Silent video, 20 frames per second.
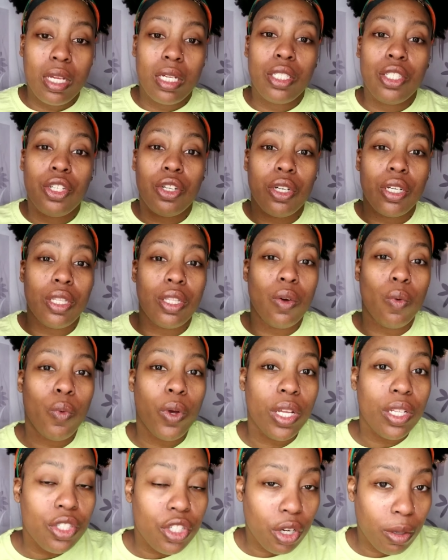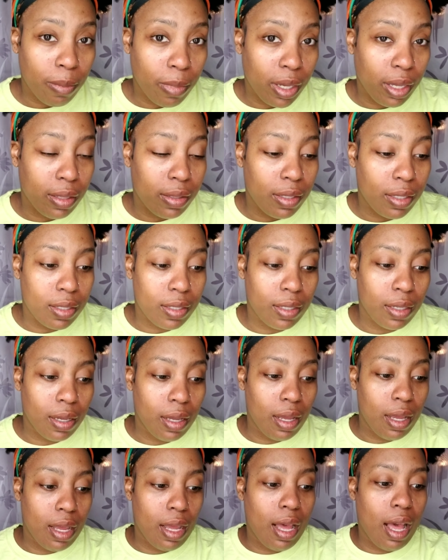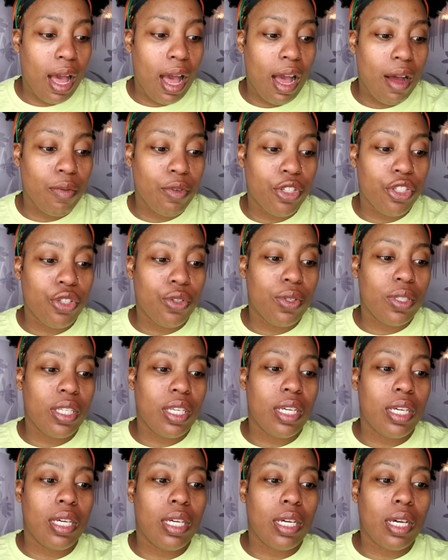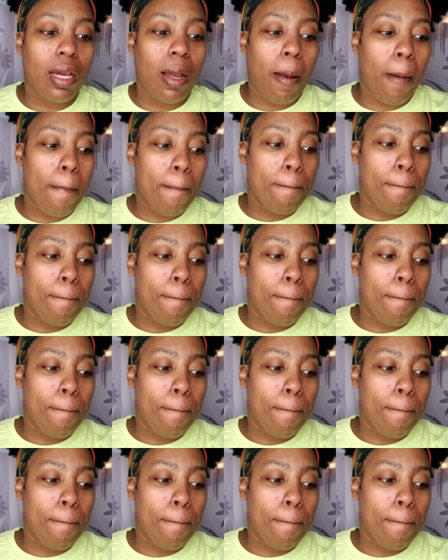During the winter months, I was using